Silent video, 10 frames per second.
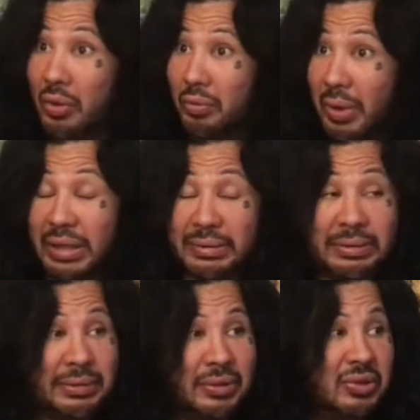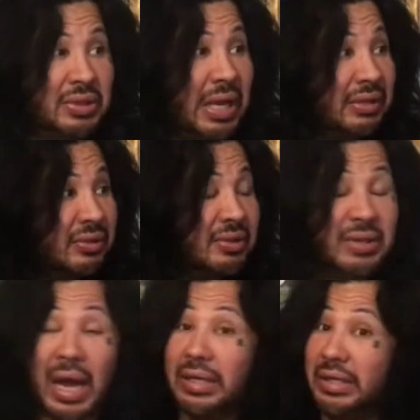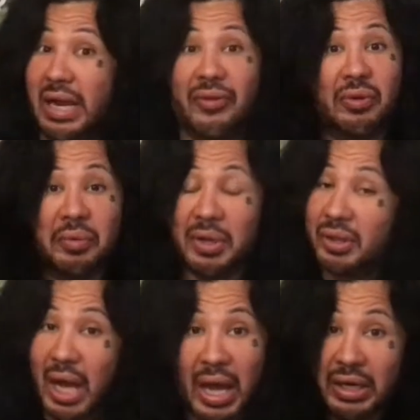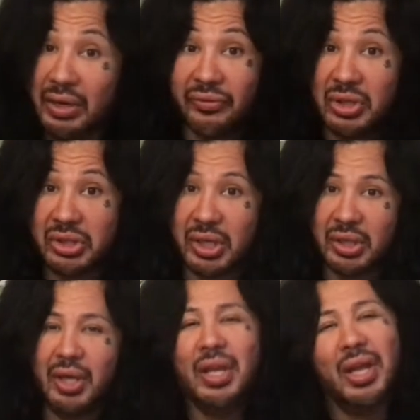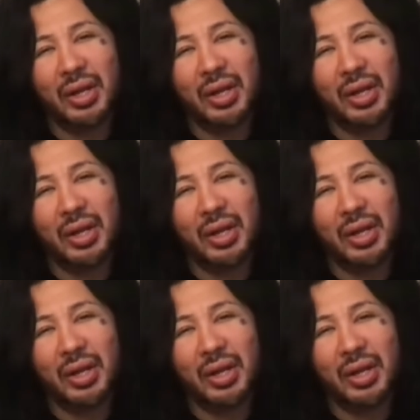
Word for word: Racist and sexist? I never would have thought it of Virginia.